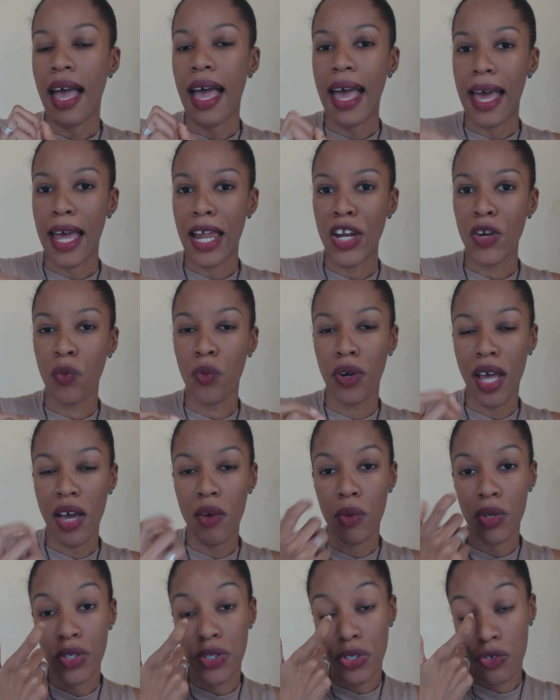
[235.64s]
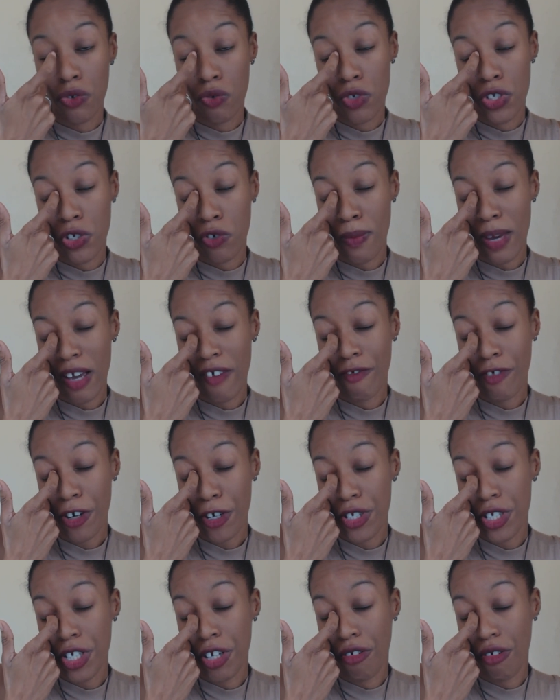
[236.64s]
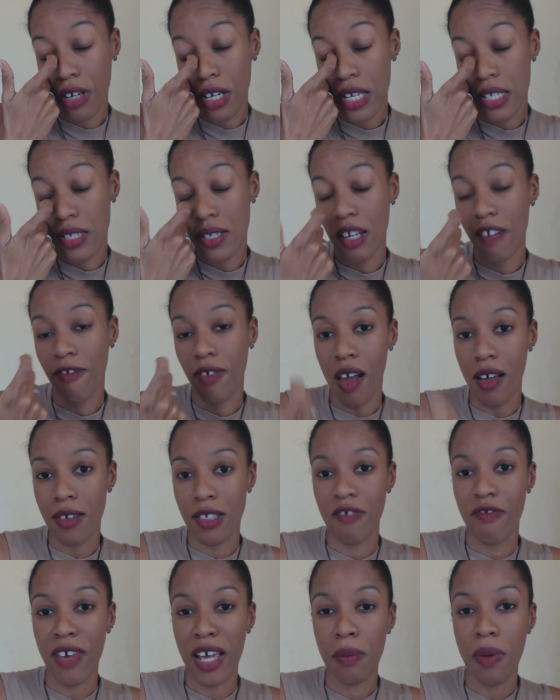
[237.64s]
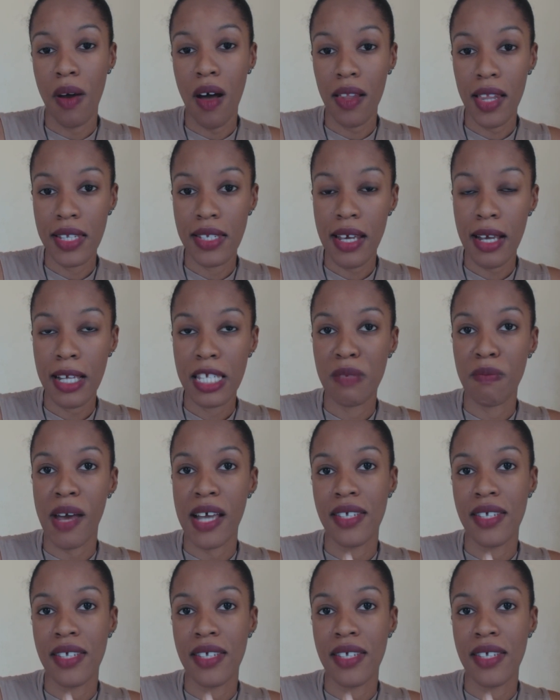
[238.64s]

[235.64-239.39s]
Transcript: And what I would do, so my first degree is in philosophy and politics.